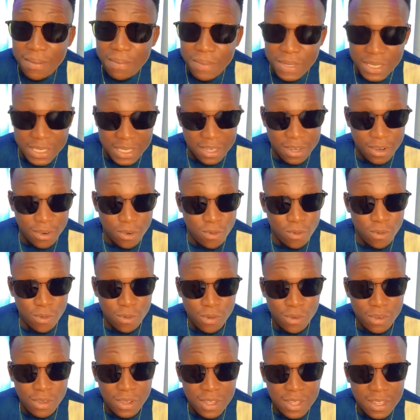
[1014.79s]
sero
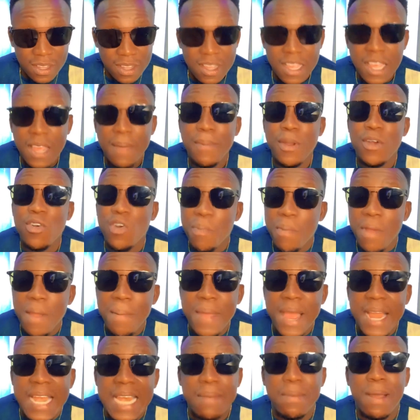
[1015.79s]
bedu
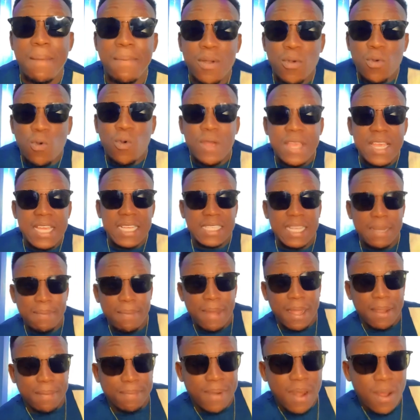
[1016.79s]
maybe any mama be ko ye say
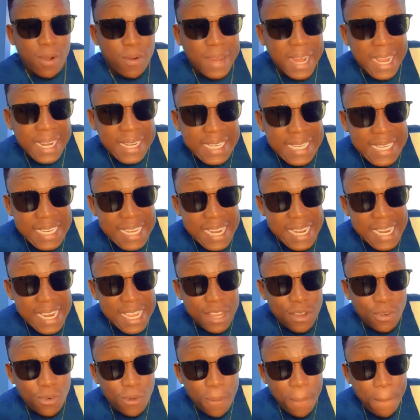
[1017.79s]
macbrown can dey na
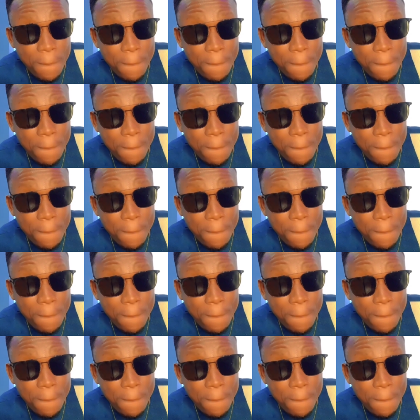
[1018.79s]
you know